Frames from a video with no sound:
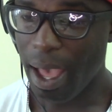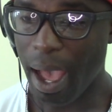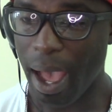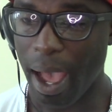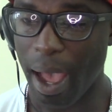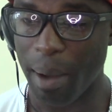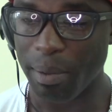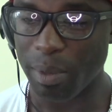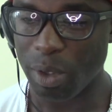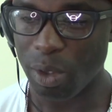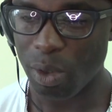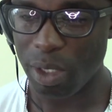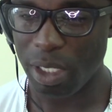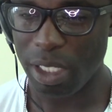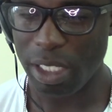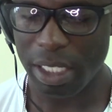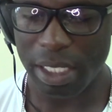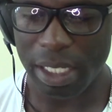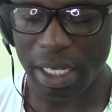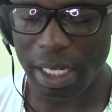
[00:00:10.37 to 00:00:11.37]
Um, so
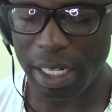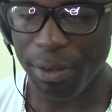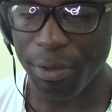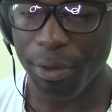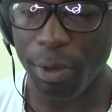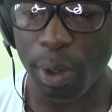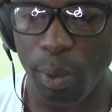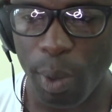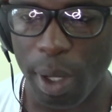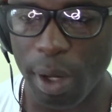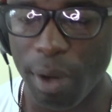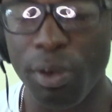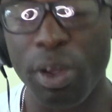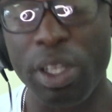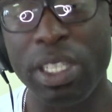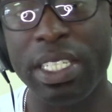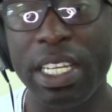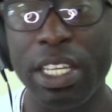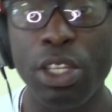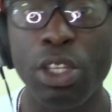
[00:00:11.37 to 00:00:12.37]
this is a different one. Of
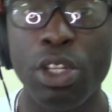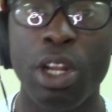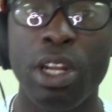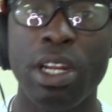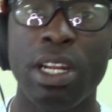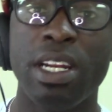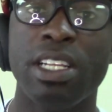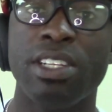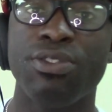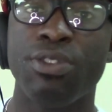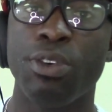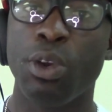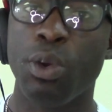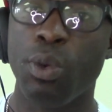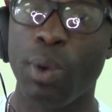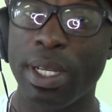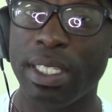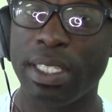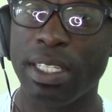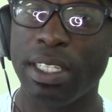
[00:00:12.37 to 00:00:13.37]
course, thank you nonetheless for
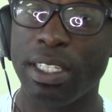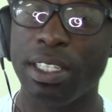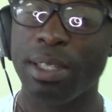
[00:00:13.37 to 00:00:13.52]
requesting.